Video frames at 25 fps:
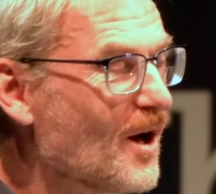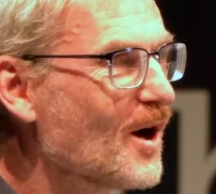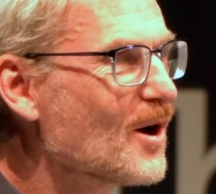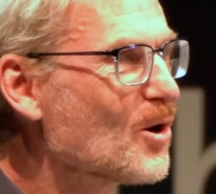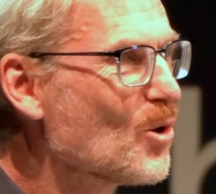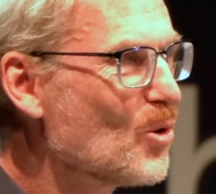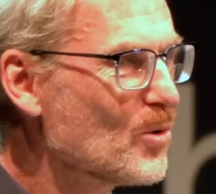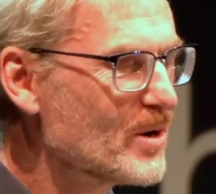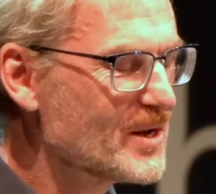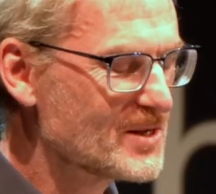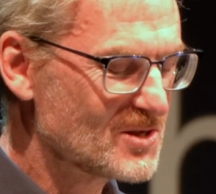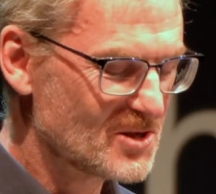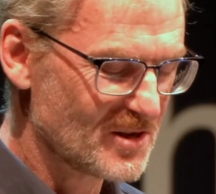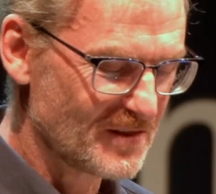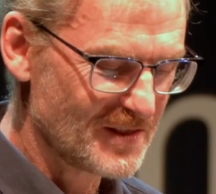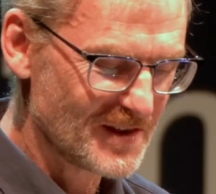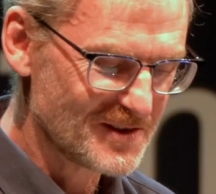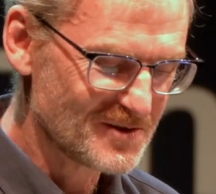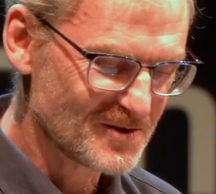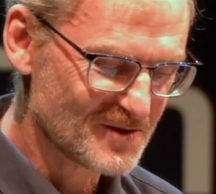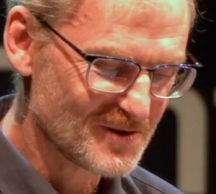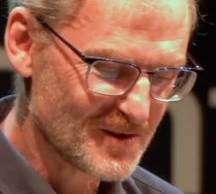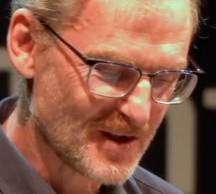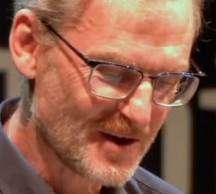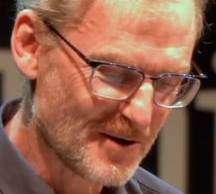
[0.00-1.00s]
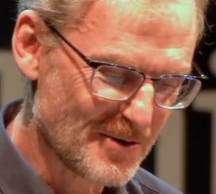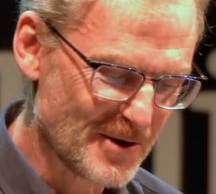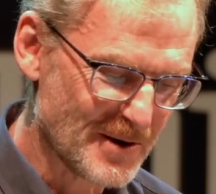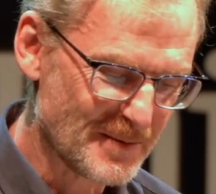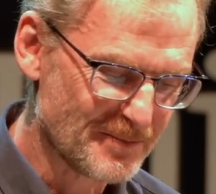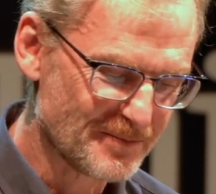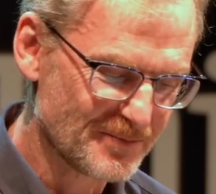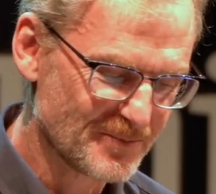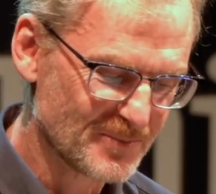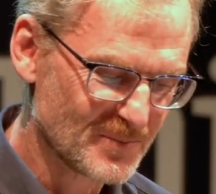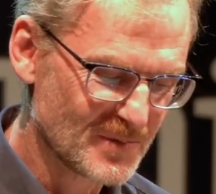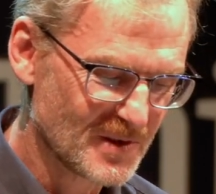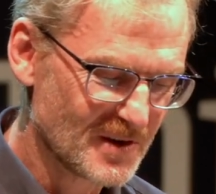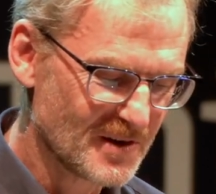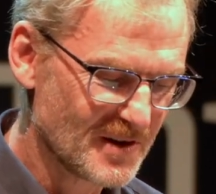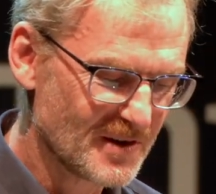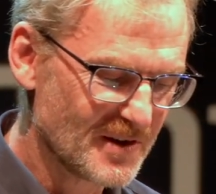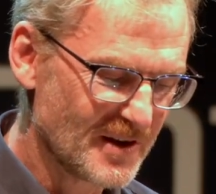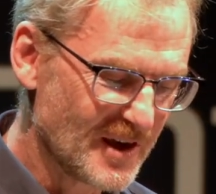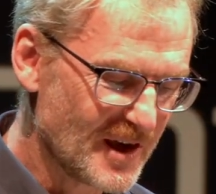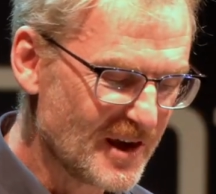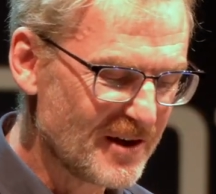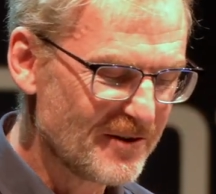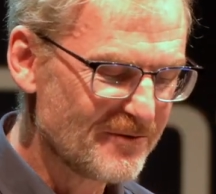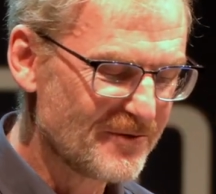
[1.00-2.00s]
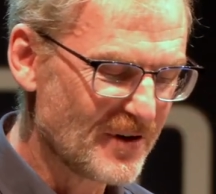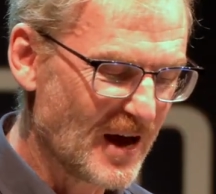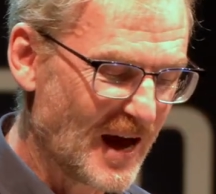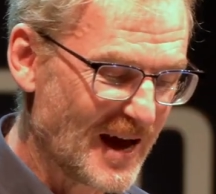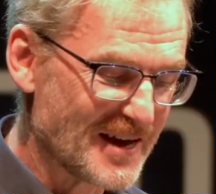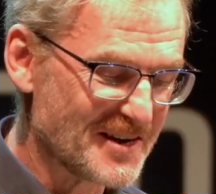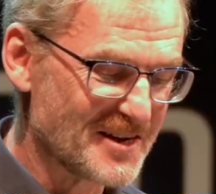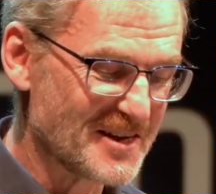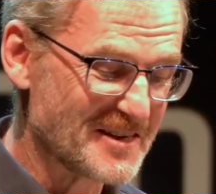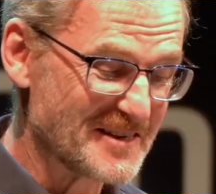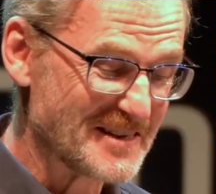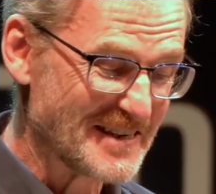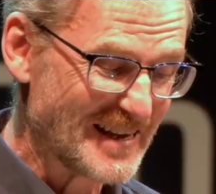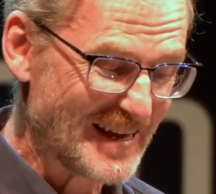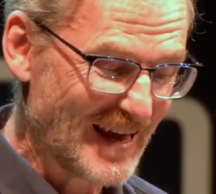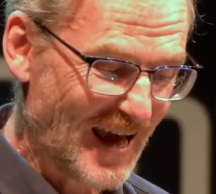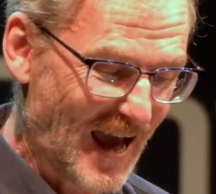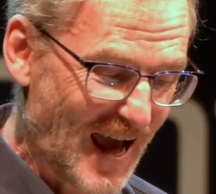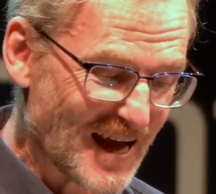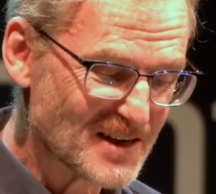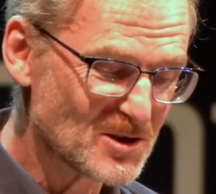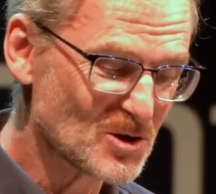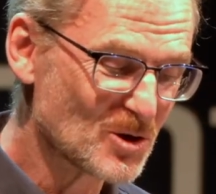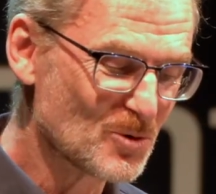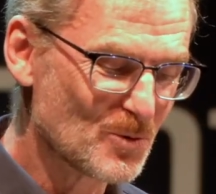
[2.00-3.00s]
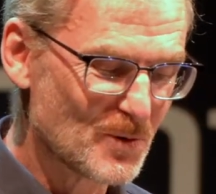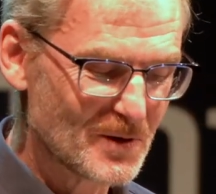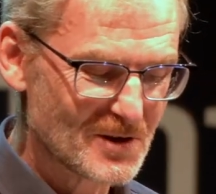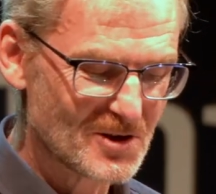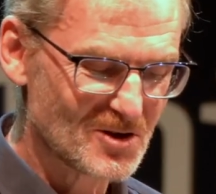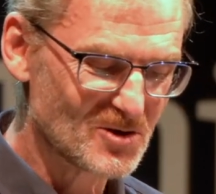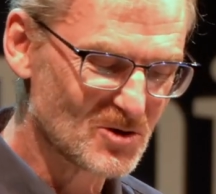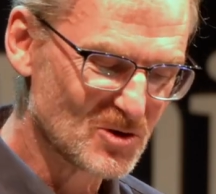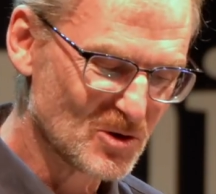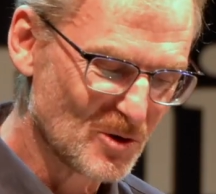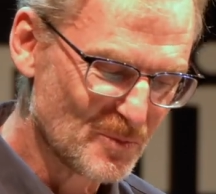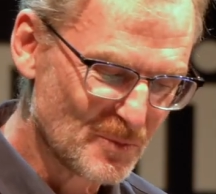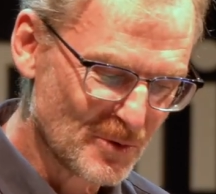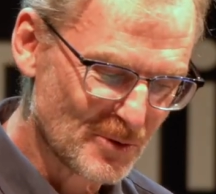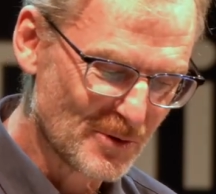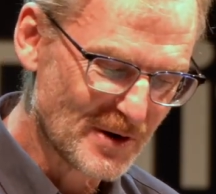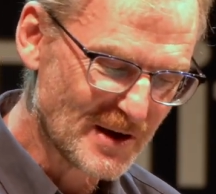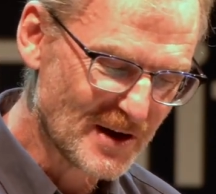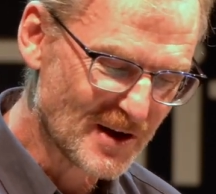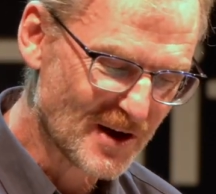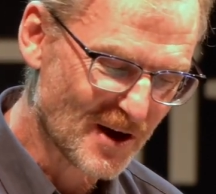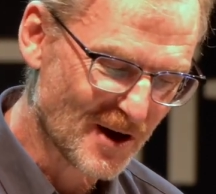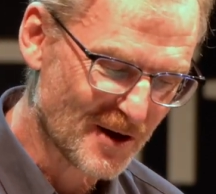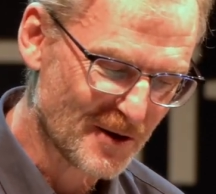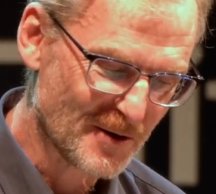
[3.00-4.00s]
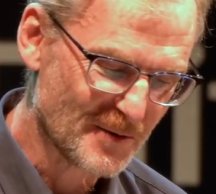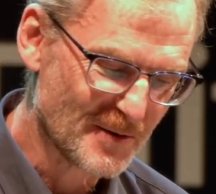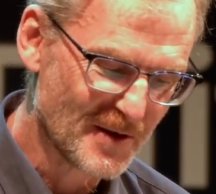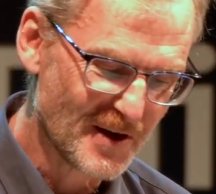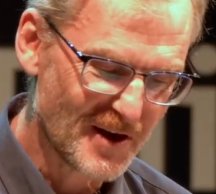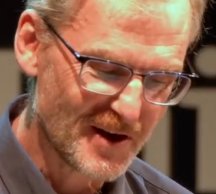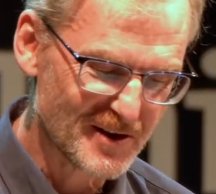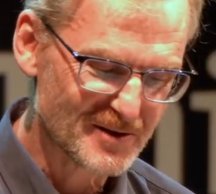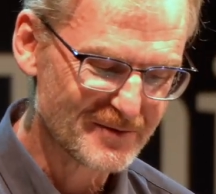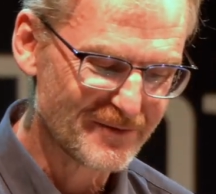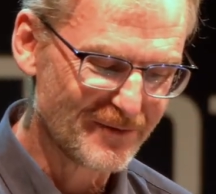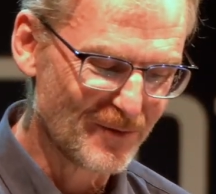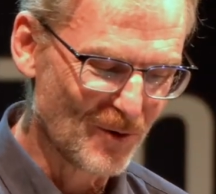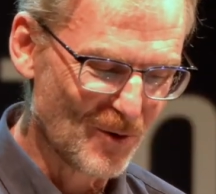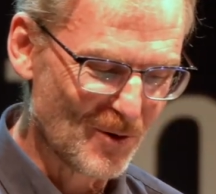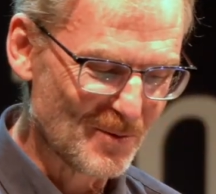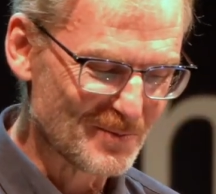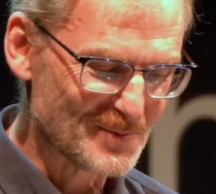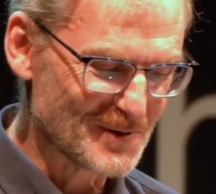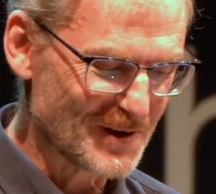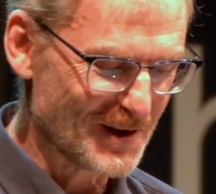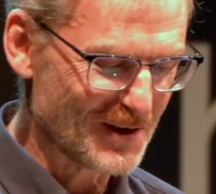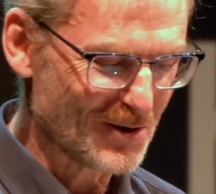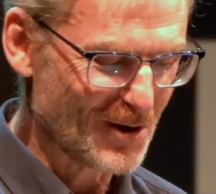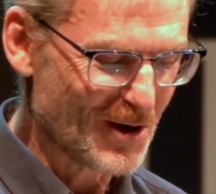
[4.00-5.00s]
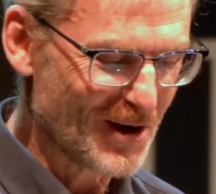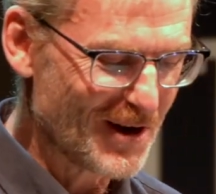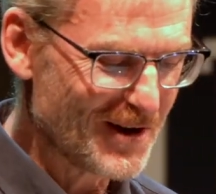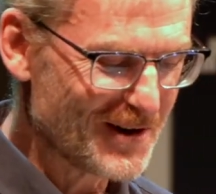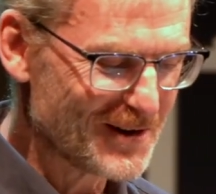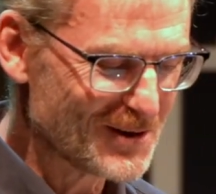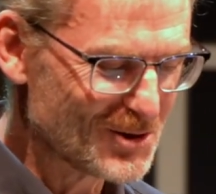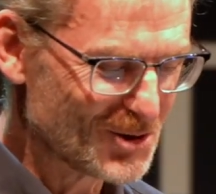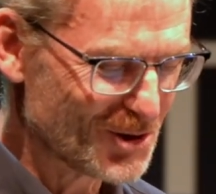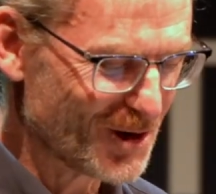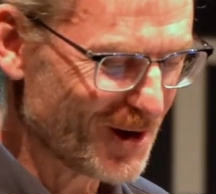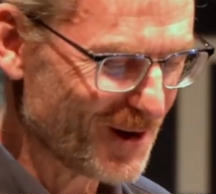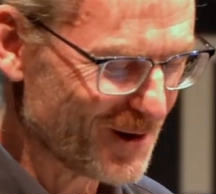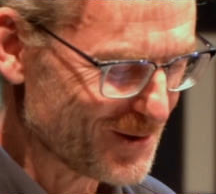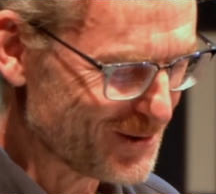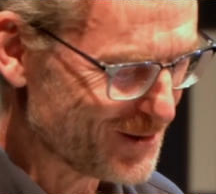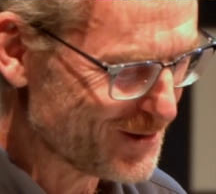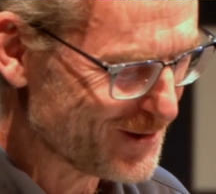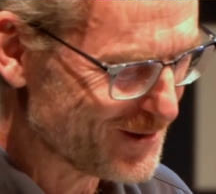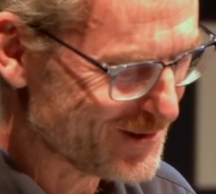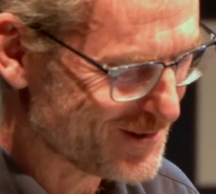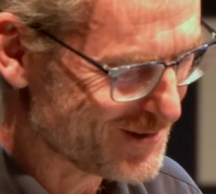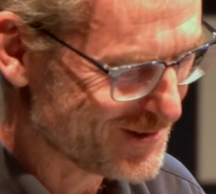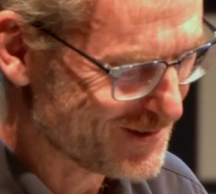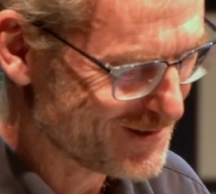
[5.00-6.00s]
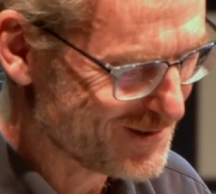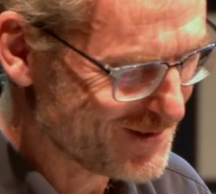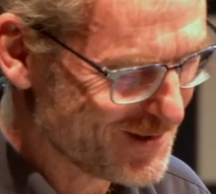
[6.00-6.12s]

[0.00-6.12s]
According to this theory, if an inadequate superego is formed in early childhood,